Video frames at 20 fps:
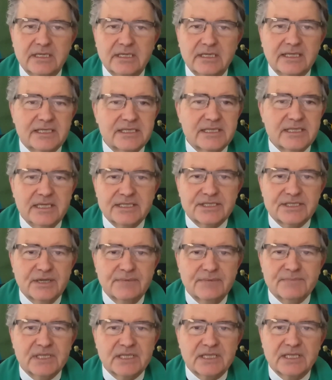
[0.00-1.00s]
Let's not
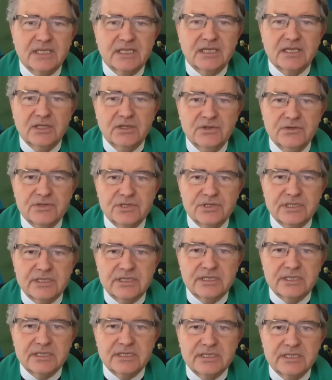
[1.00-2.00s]
jump to
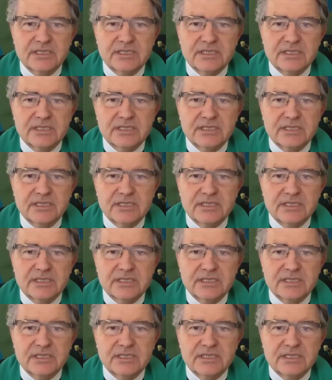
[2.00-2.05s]
conclusions.